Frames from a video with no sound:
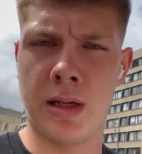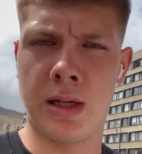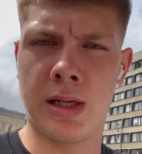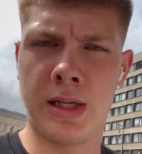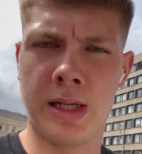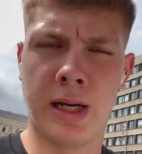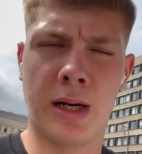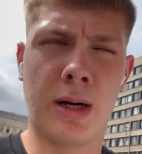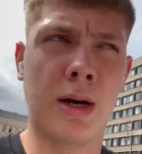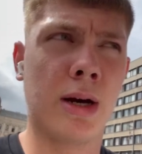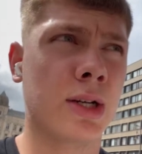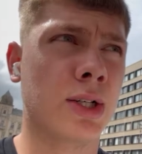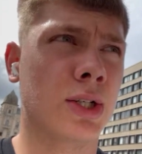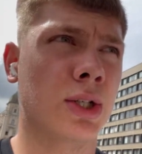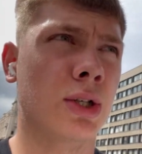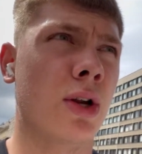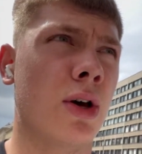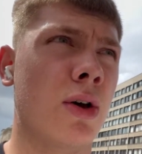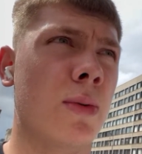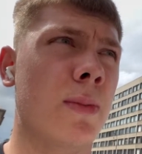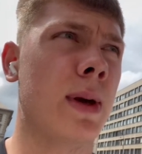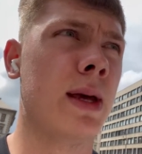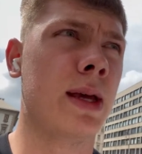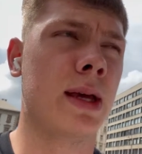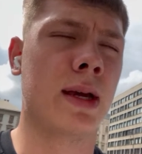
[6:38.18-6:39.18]
Now, as you know
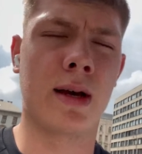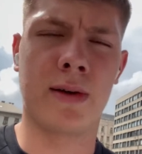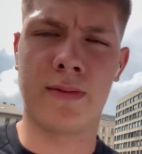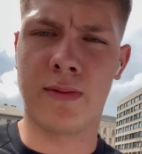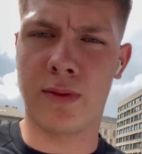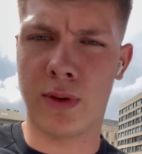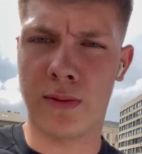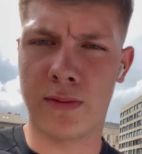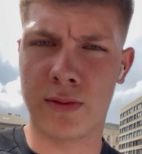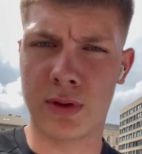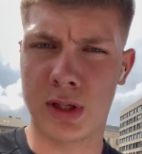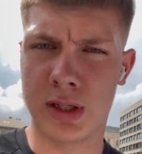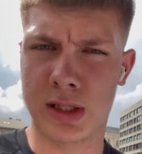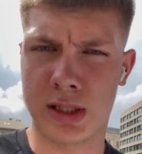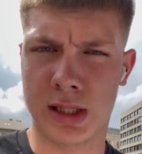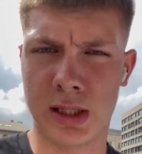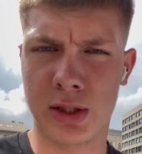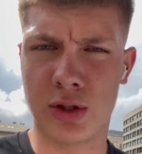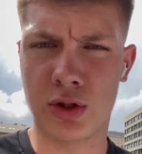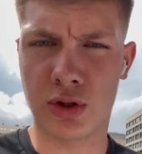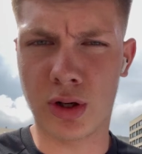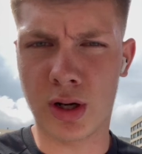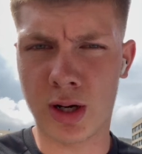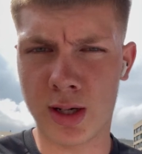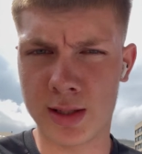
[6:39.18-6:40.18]
me, I've obviously
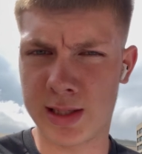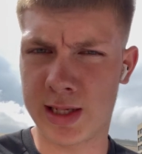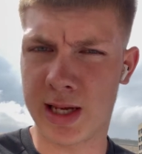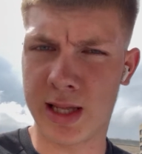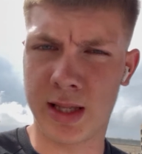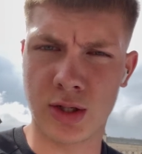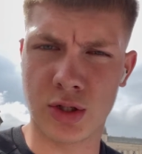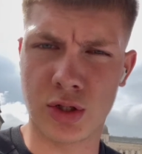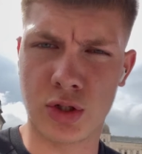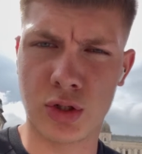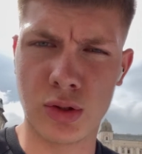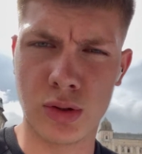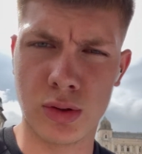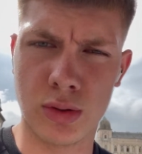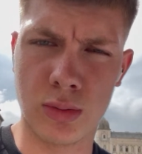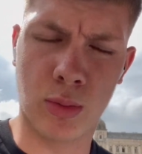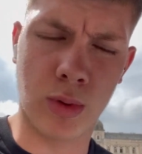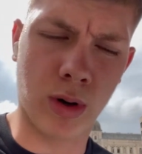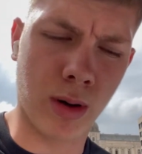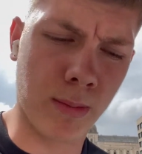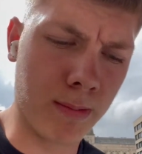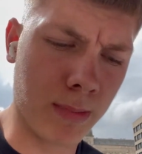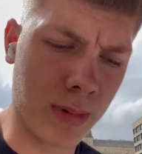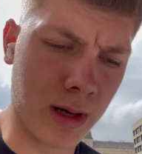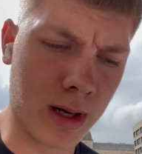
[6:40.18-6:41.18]
tried to get the student
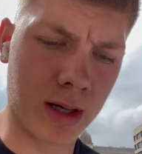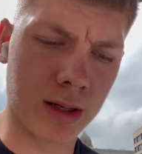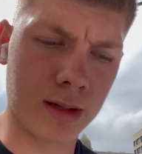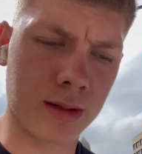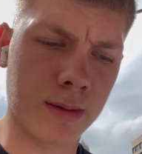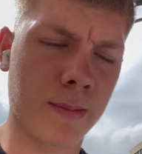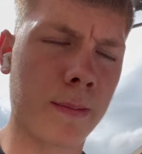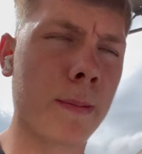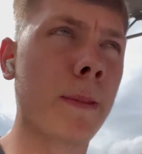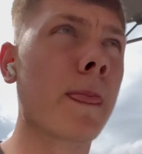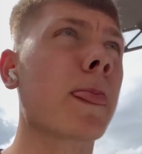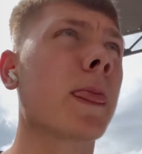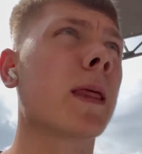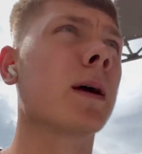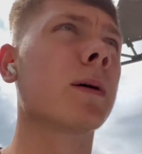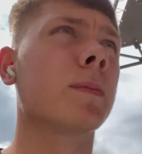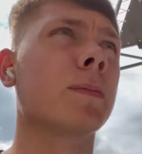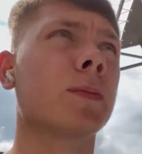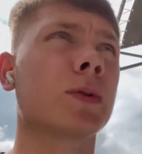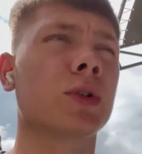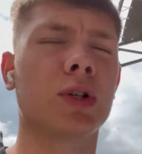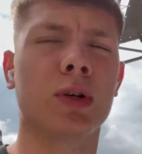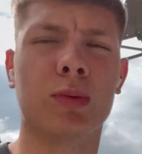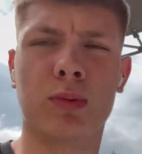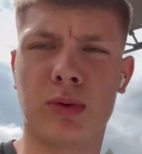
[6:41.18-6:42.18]
one, but
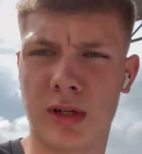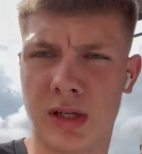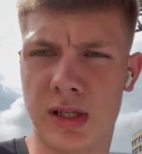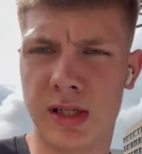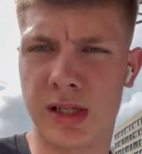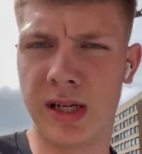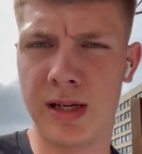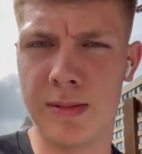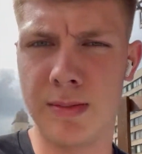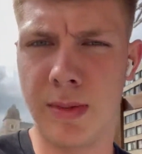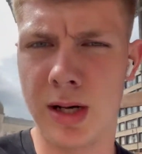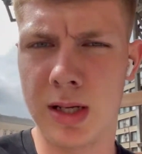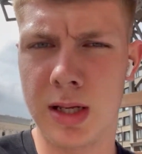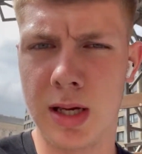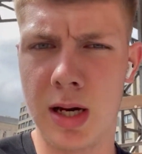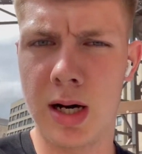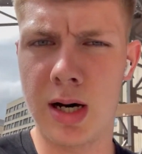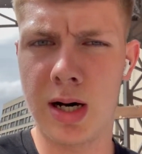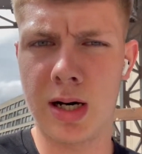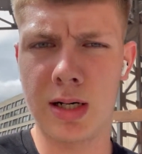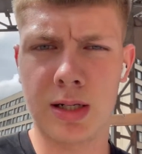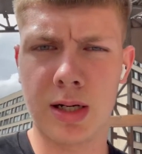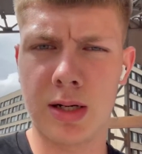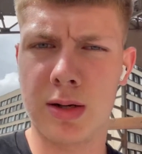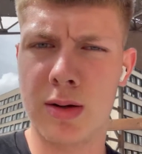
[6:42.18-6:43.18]
if you want to see my
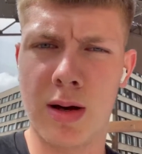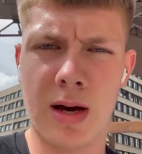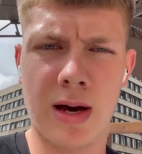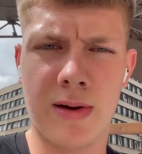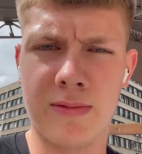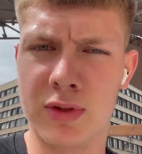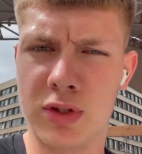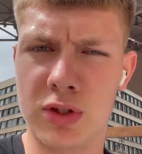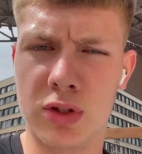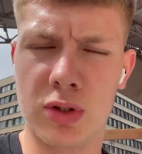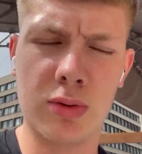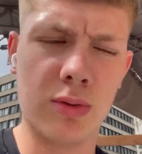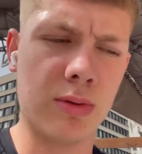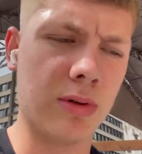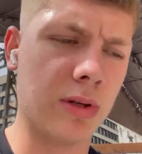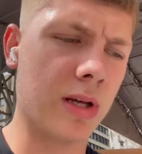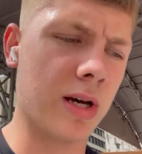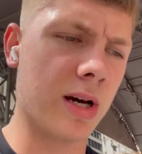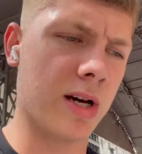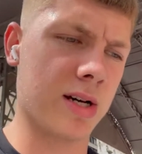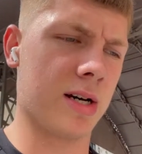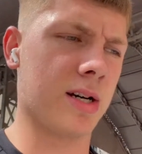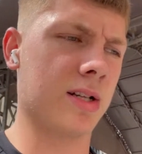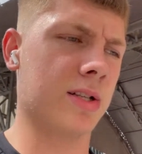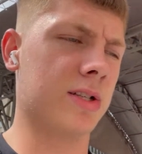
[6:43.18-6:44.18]
card, I don't have a student
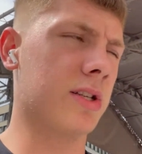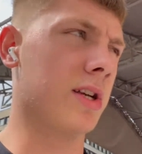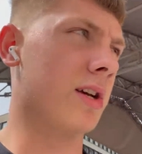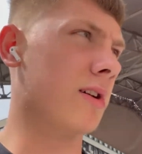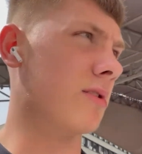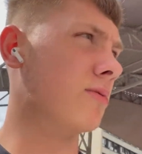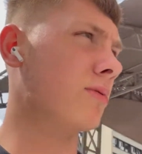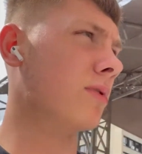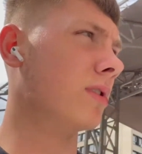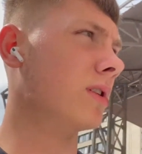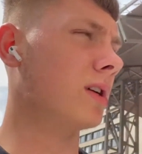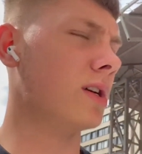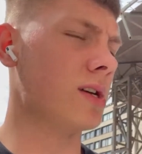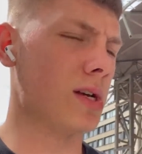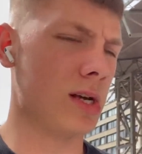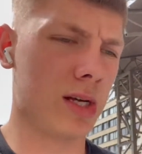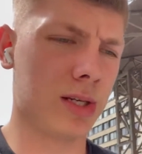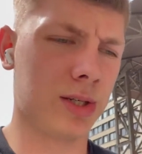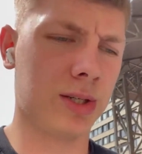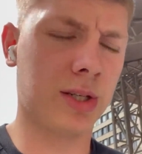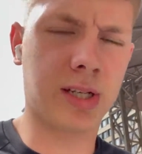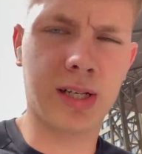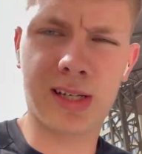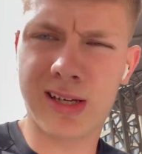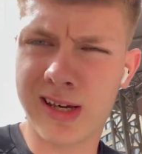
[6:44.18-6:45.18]
card, so
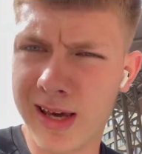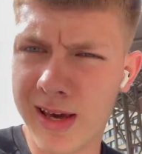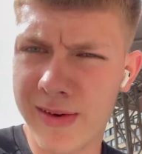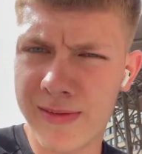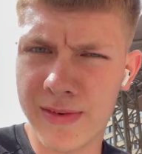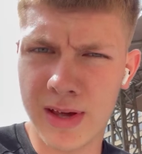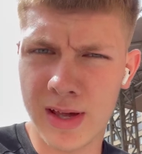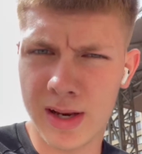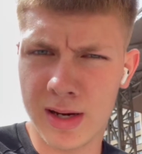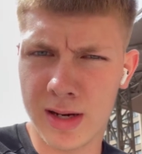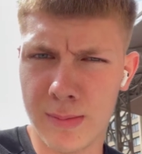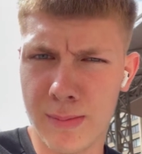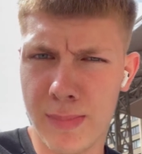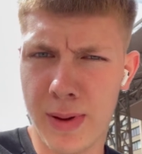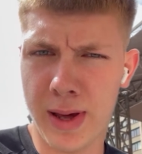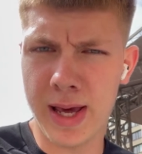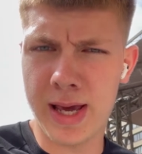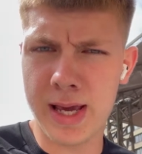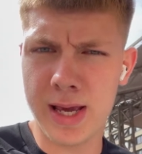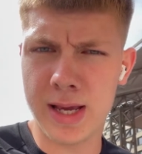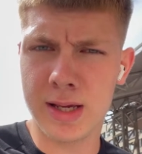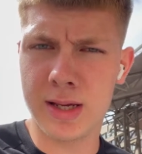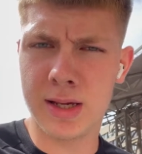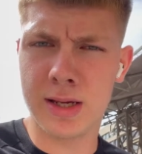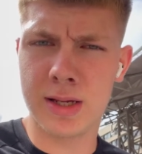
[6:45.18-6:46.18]
to give in and
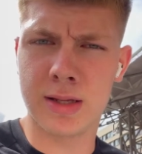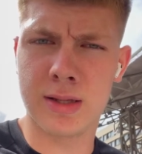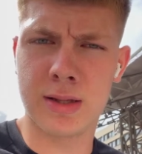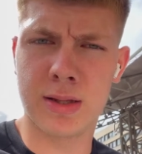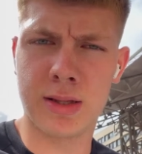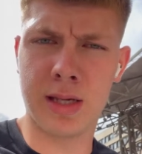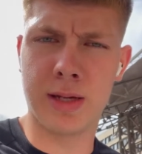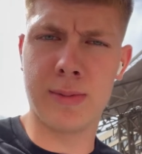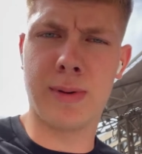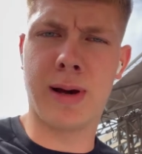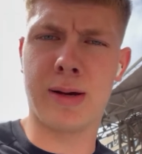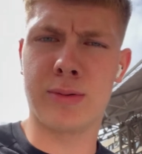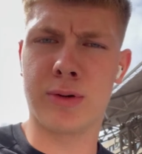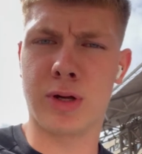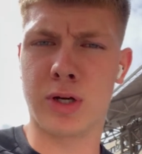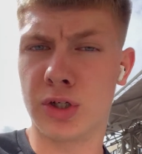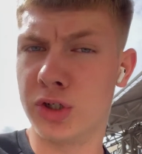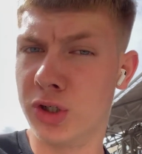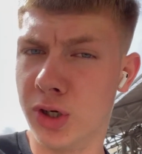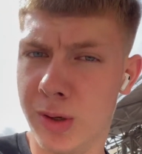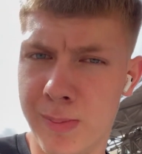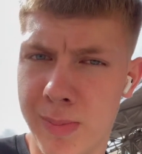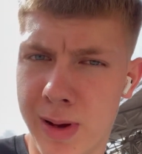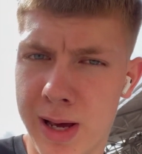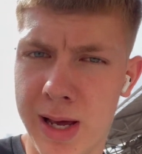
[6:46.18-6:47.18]
pay the amount I
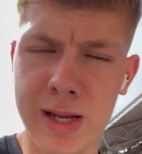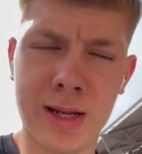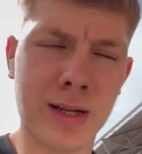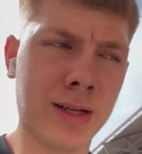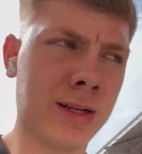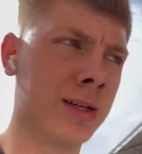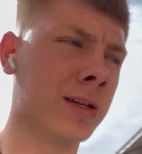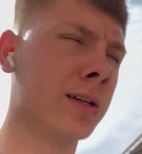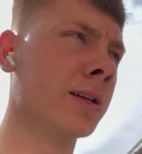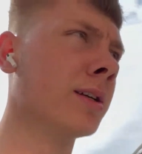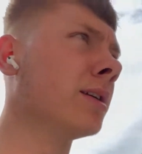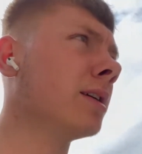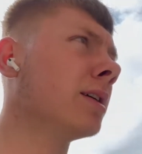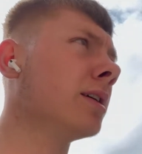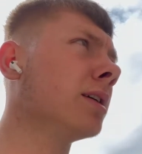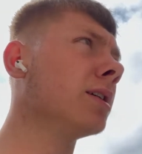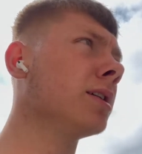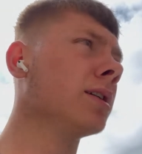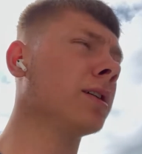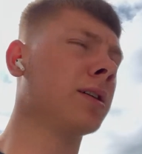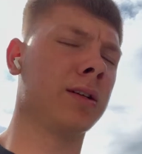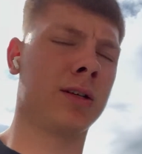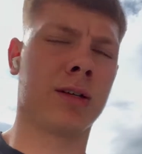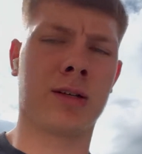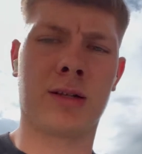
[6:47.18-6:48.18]
should pay.
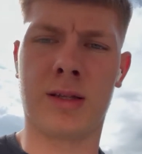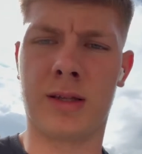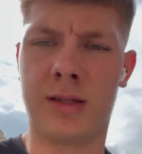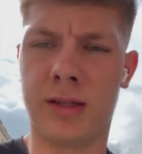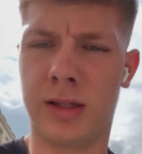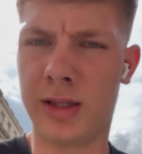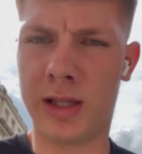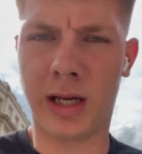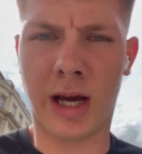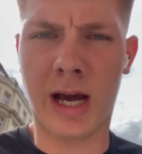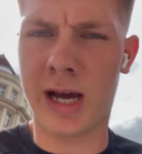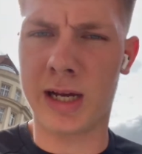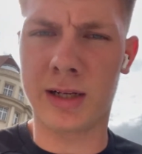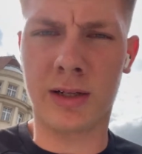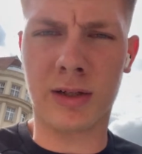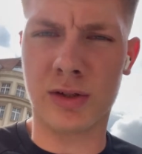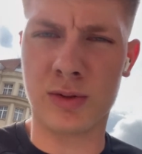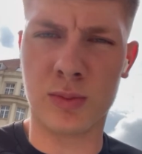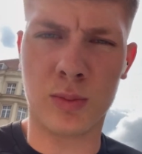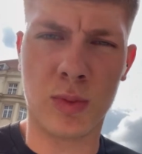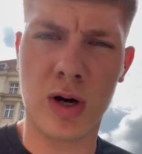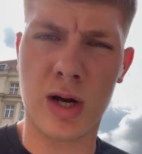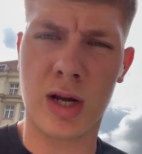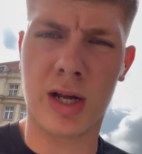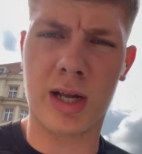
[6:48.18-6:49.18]
The hack doesn't
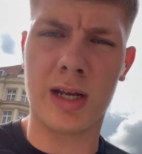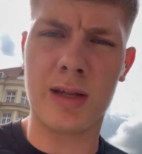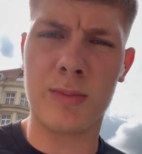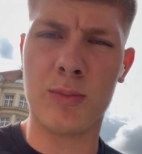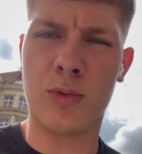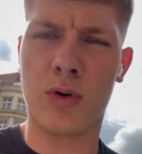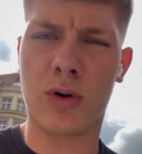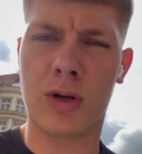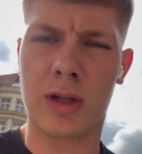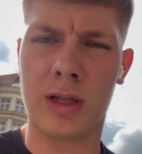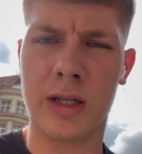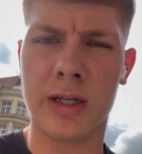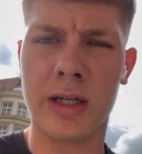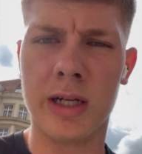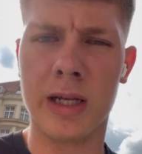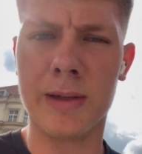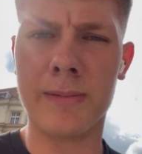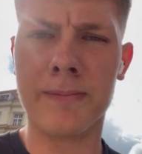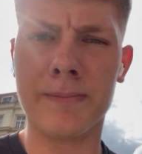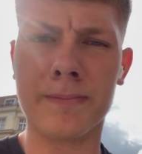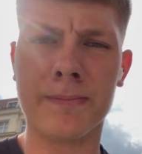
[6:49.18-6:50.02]
work anymore, clearly.